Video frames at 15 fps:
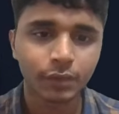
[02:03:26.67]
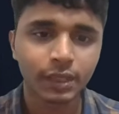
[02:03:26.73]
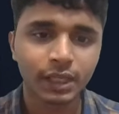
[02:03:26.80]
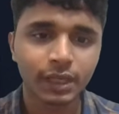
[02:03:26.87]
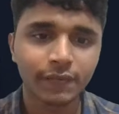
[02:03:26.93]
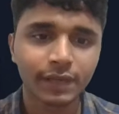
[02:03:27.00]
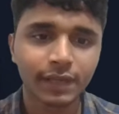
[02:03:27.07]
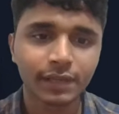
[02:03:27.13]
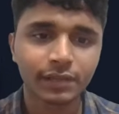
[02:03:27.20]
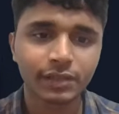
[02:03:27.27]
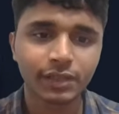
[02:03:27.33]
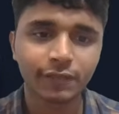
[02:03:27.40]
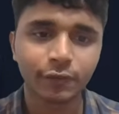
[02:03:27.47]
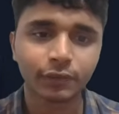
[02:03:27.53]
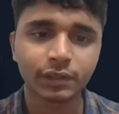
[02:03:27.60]
Okay, we can
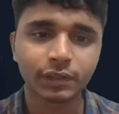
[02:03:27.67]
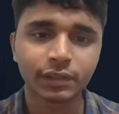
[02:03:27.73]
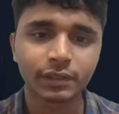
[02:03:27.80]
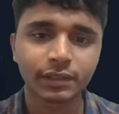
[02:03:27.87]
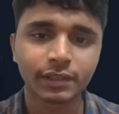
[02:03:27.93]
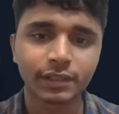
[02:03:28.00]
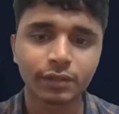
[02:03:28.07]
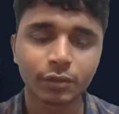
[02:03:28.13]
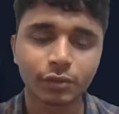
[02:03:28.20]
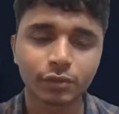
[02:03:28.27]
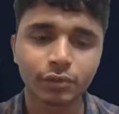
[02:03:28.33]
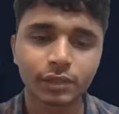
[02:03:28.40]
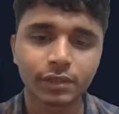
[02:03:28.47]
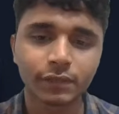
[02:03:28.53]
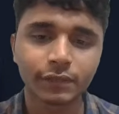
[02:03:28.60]
check for this case
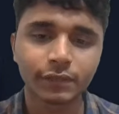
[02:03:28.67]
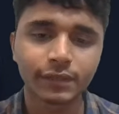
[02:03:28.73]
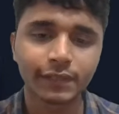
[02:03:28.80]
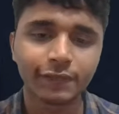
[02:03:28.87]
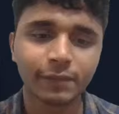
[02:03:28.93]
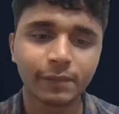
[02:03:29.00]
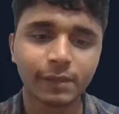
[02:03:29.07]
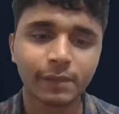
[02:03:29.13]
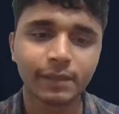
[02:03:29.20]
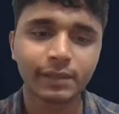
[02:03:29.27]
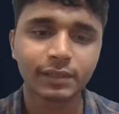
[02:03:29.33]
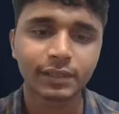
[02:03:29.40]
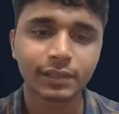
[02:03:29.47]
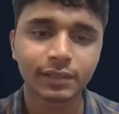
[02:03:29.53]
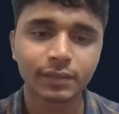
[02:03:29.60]
also. It will be a
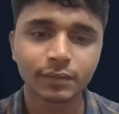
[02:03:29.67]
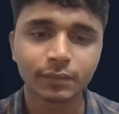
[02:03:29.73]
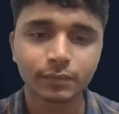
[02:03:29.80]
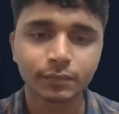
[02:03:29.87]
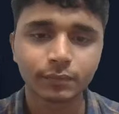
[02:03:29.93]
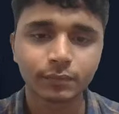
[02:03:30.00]
base case.